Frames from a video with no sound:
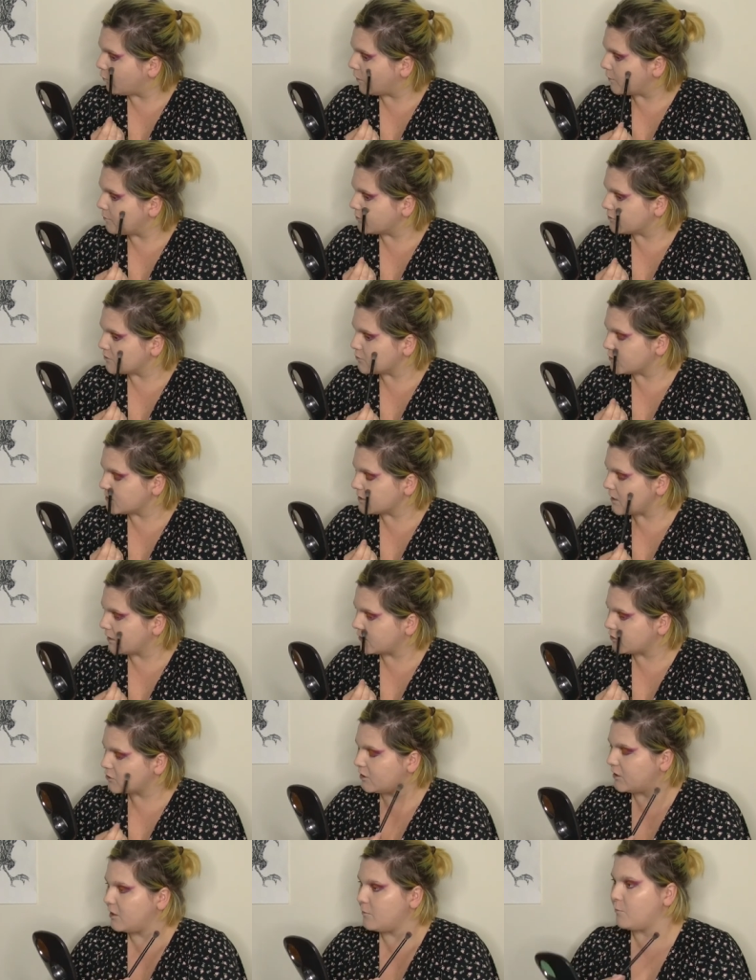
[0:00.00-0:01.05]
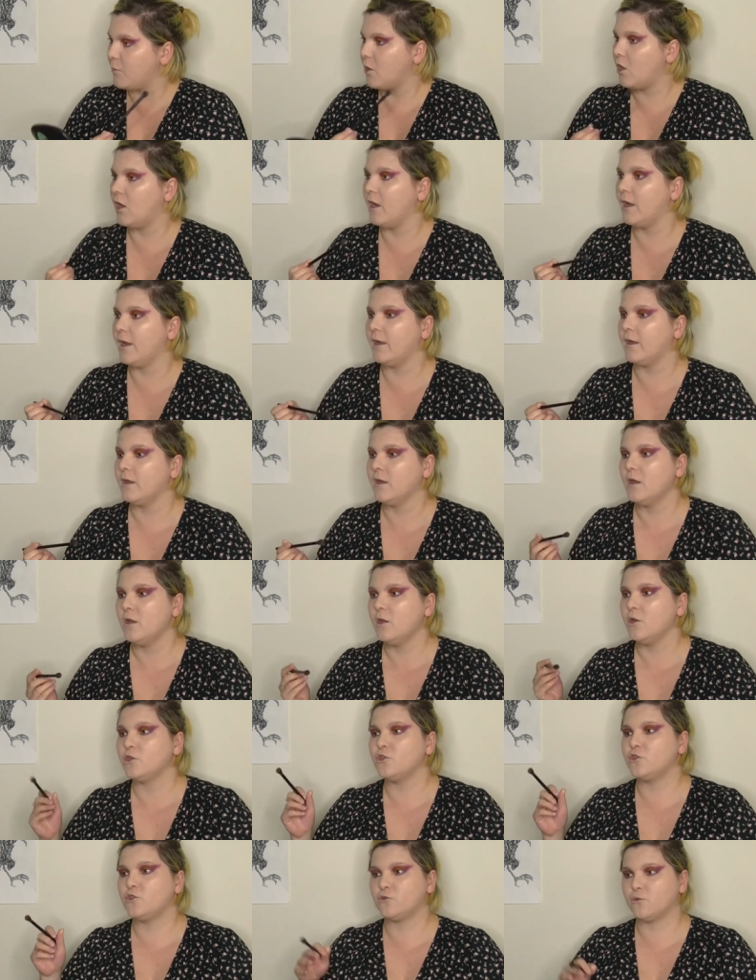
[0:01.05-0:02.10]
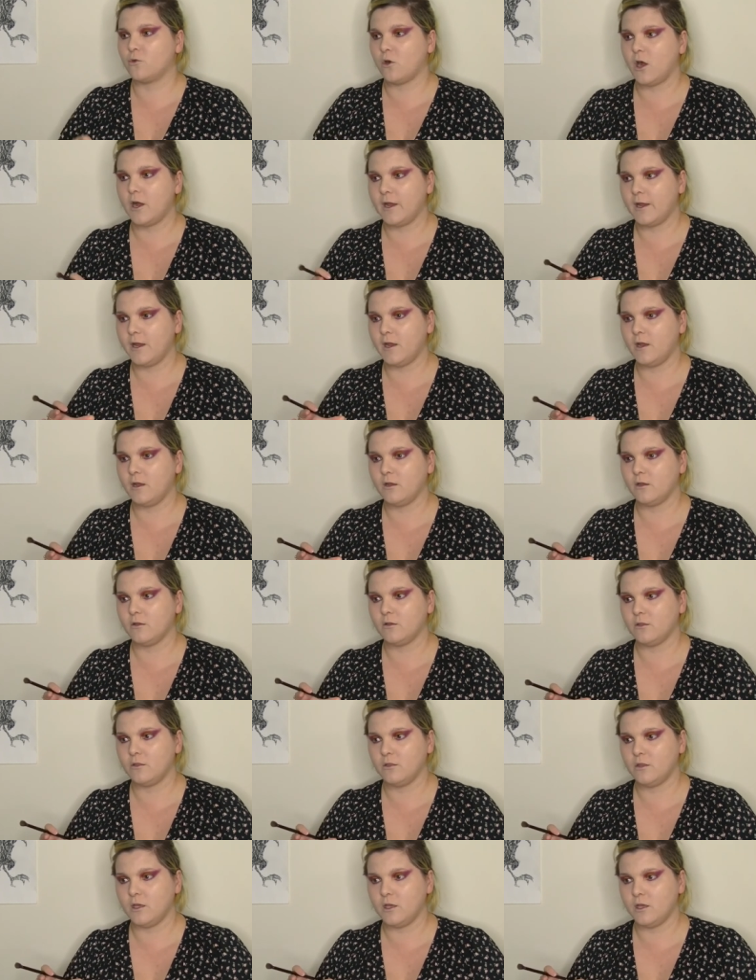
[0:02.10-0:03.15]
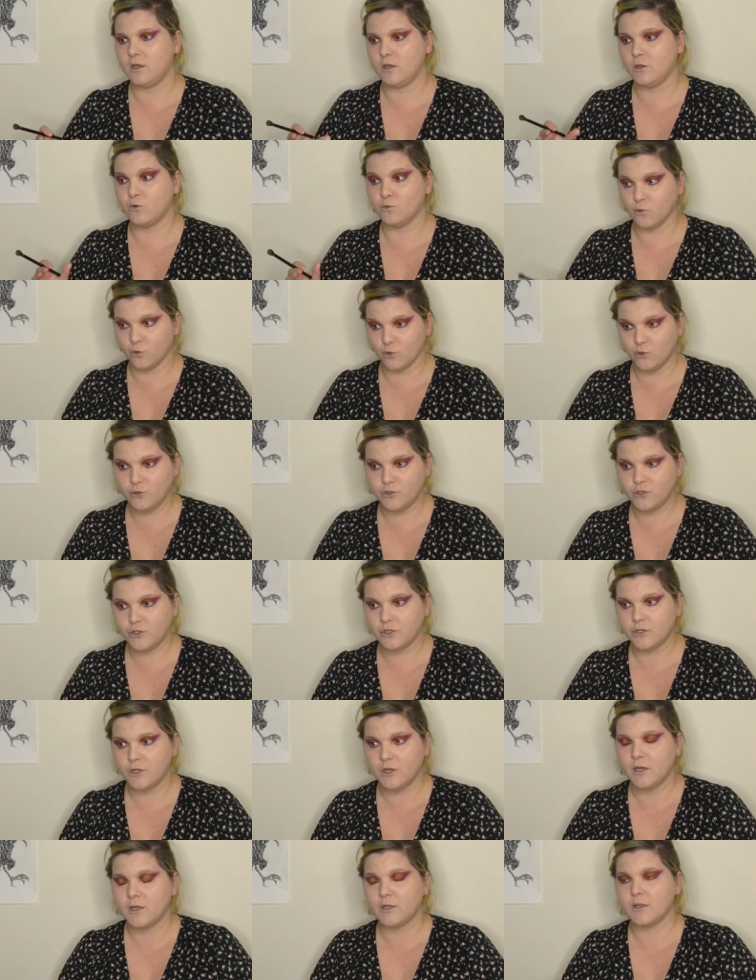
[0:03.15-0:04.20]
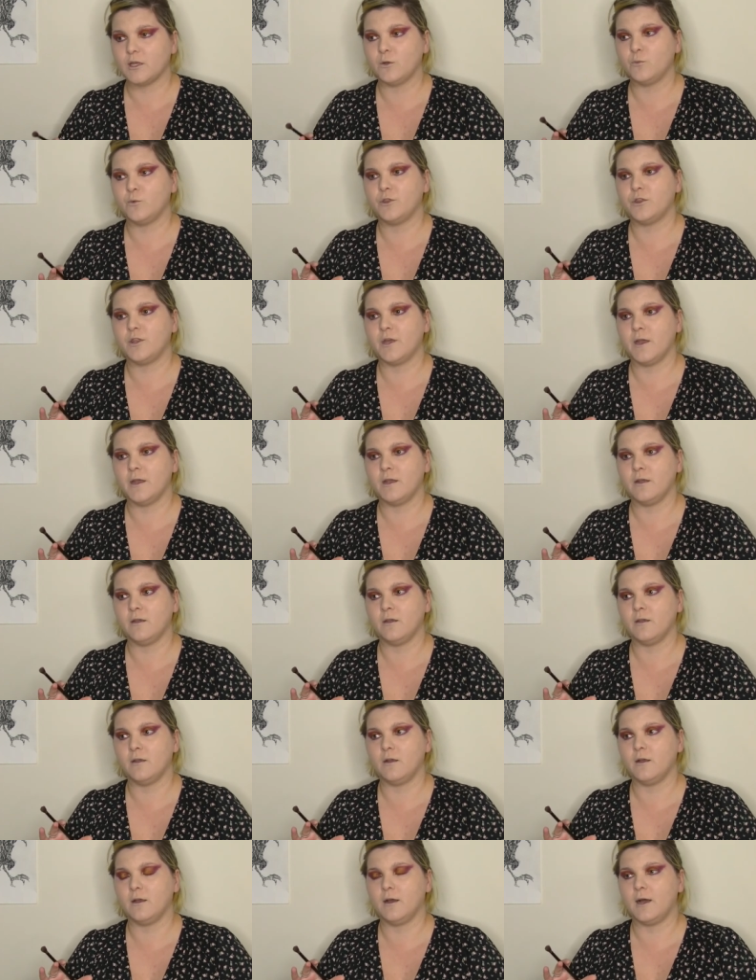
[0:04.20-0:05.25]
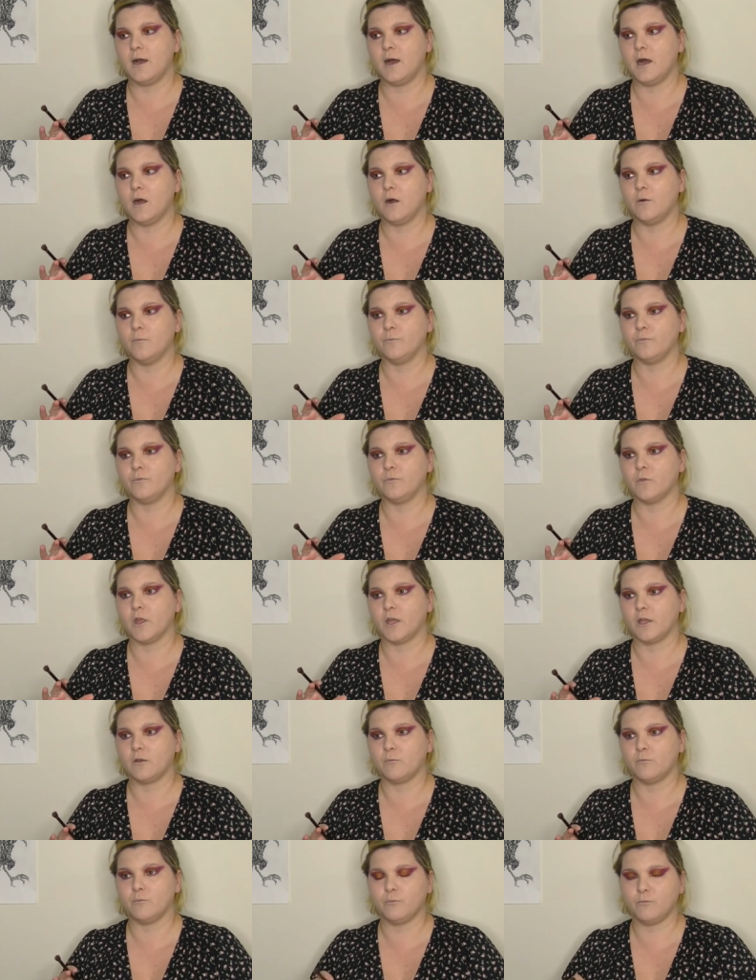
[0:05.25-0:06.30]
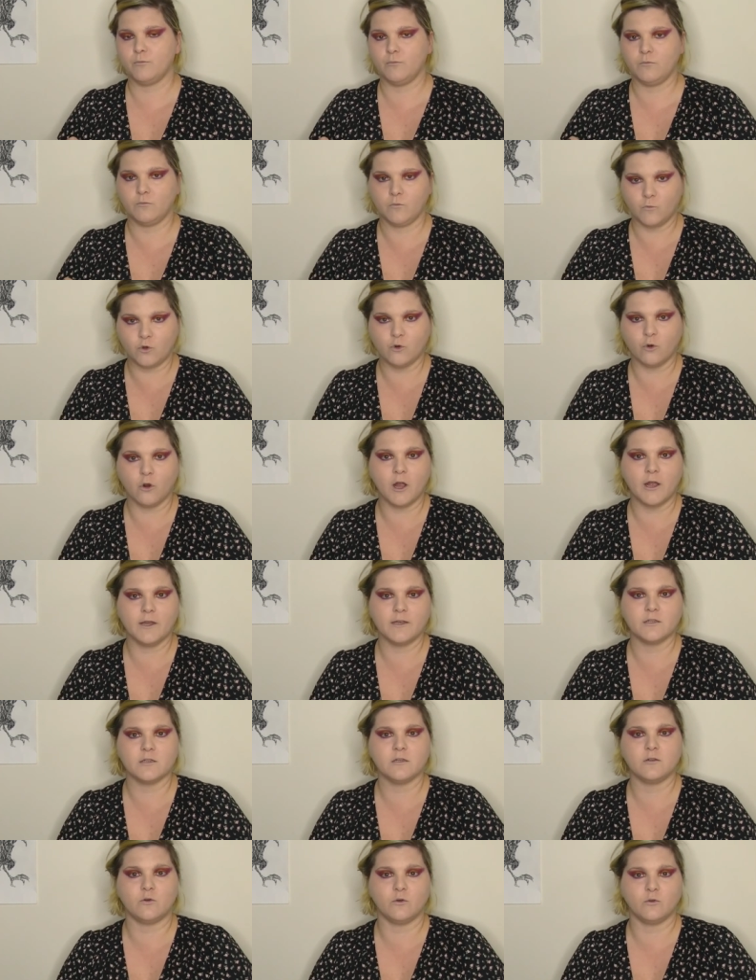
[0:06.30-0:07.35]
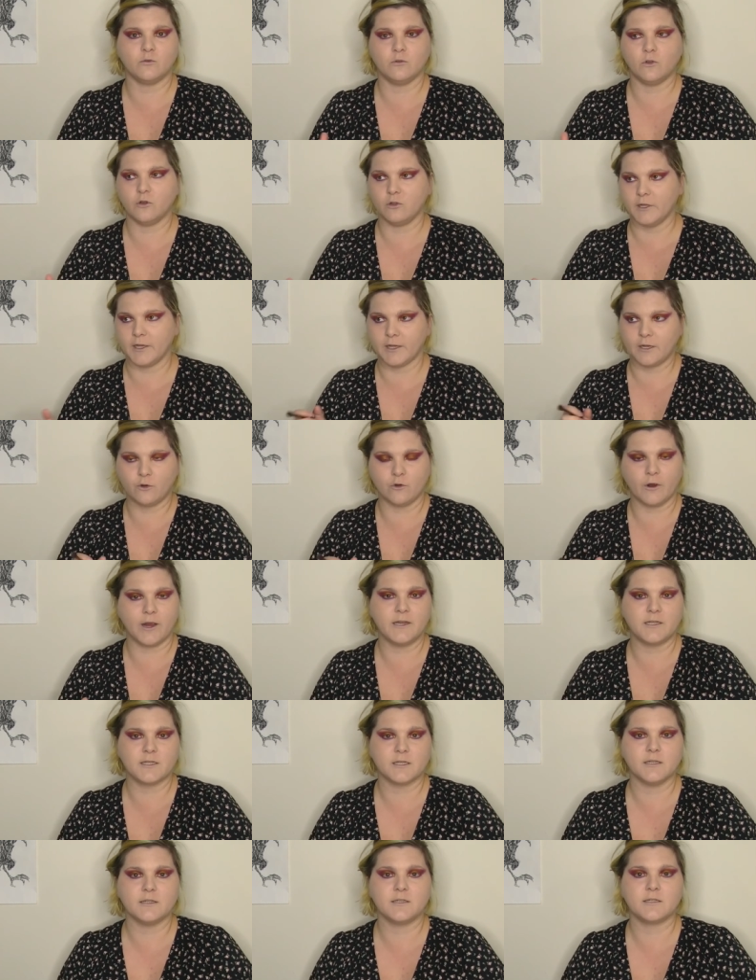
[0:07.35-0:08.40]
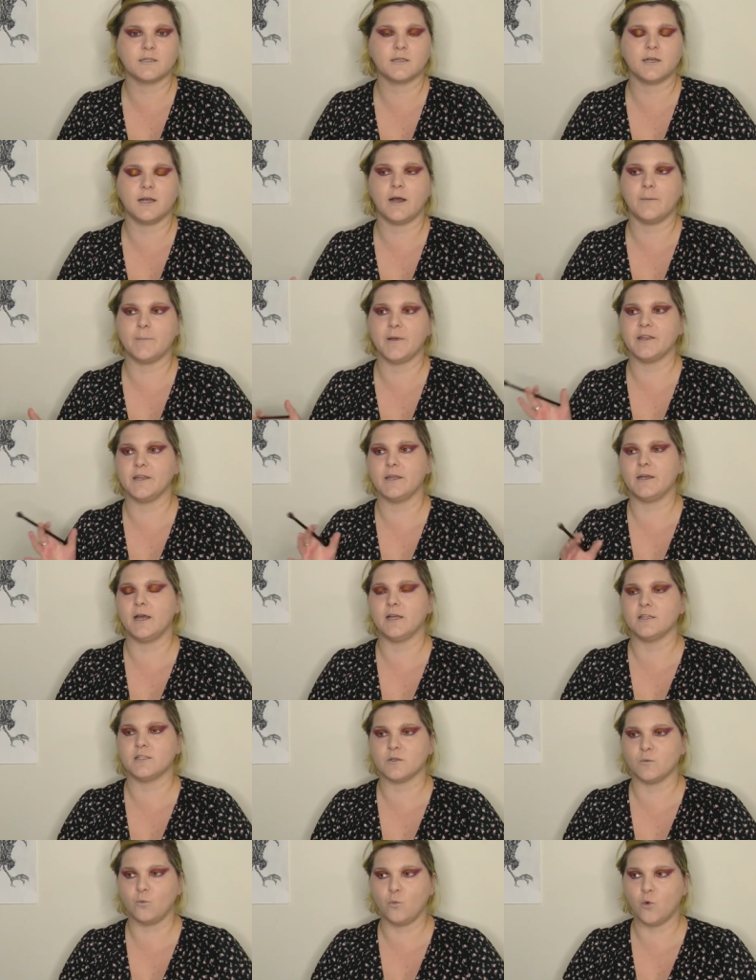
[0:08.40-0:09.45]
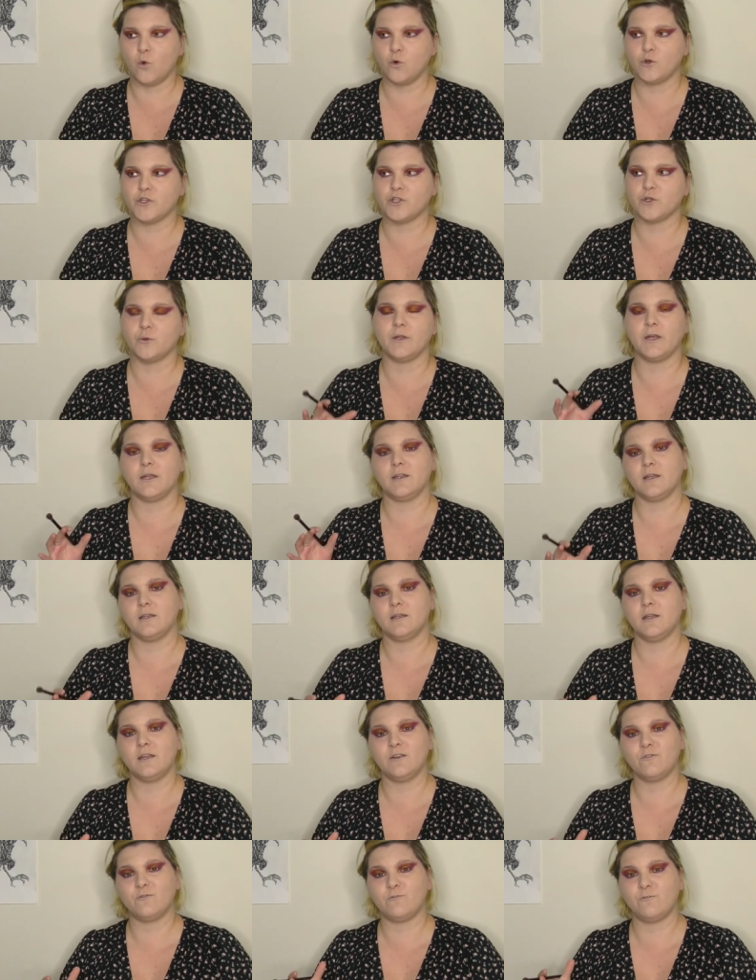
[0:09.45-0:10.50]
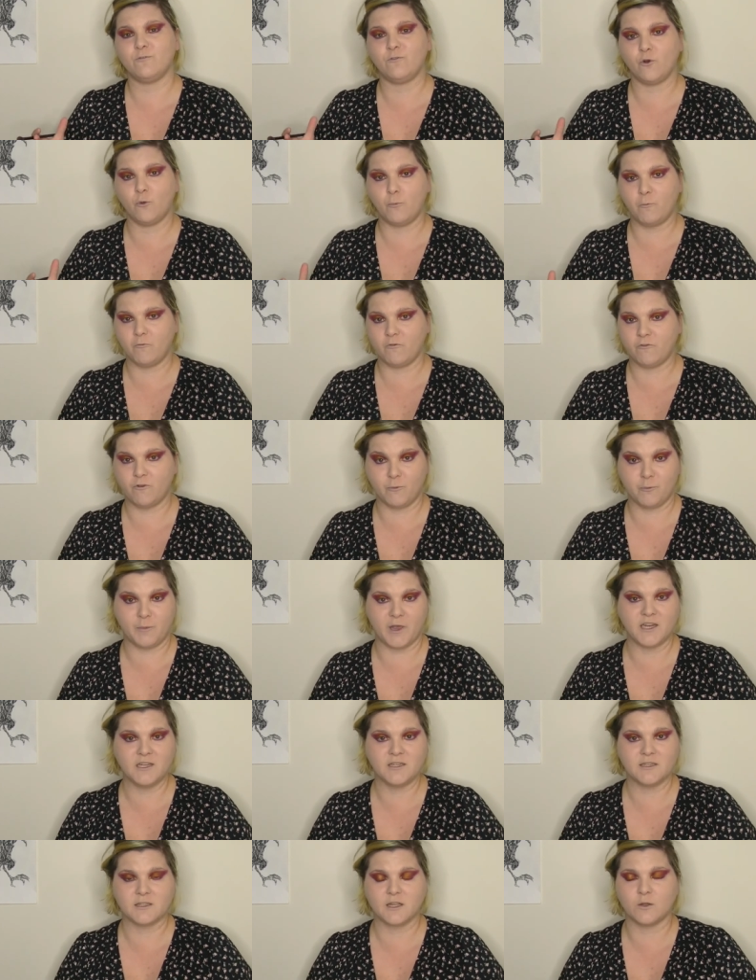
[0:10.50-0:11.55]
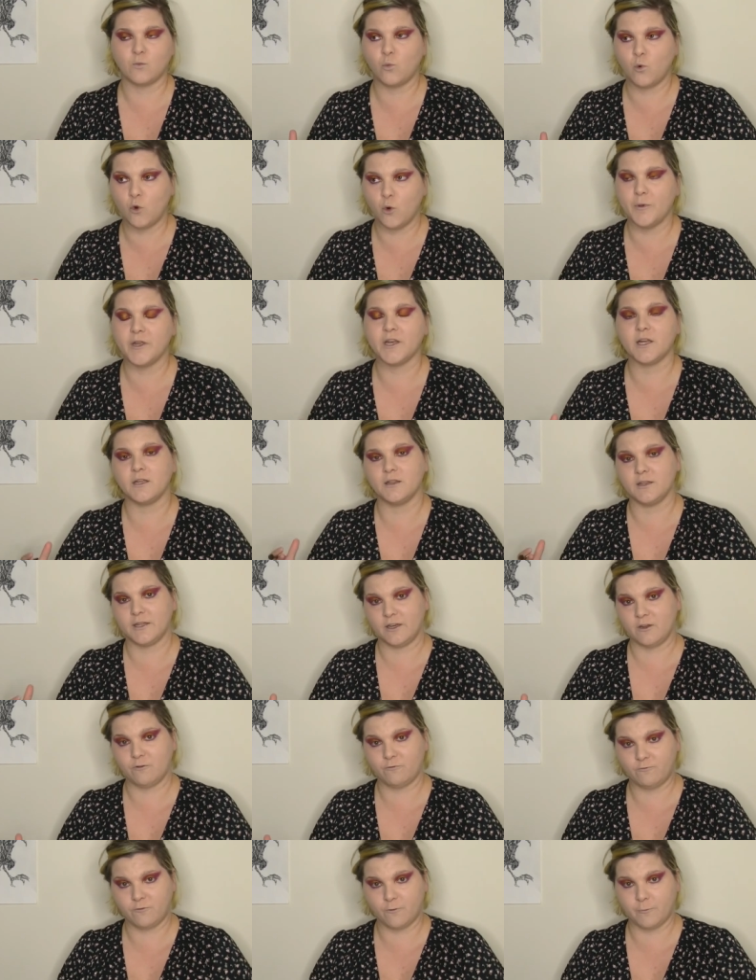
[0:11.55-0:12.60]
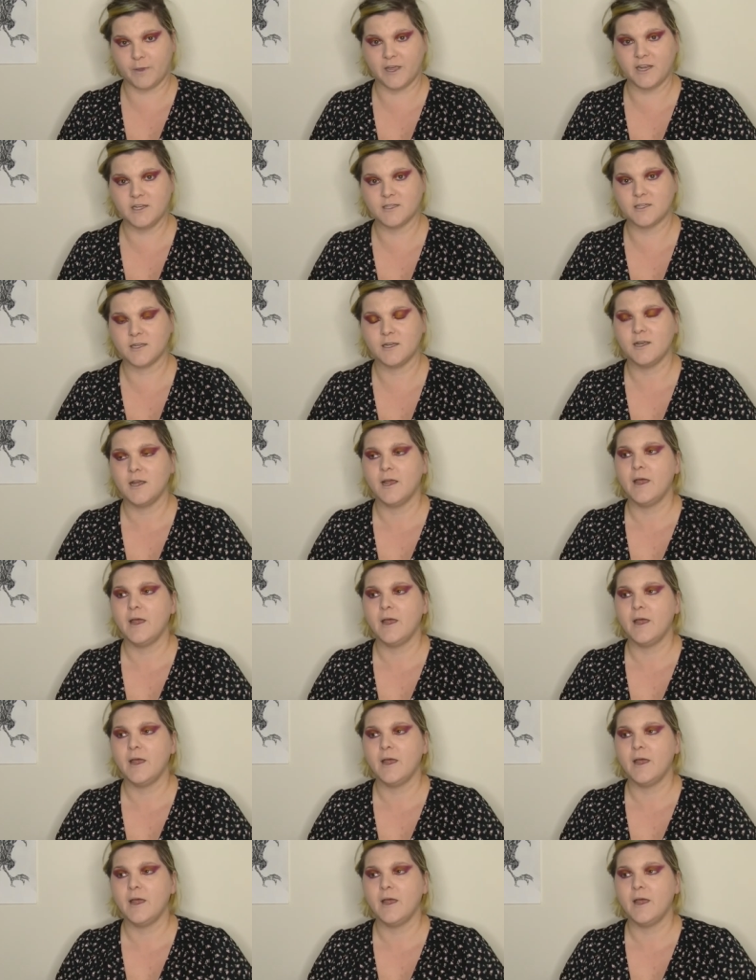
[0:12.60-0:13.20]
weapons was actually by drying the root. They would then um, like grind it or, or like grate it um, and then add some water to it and then let it ferment. they warm it and let it ferment.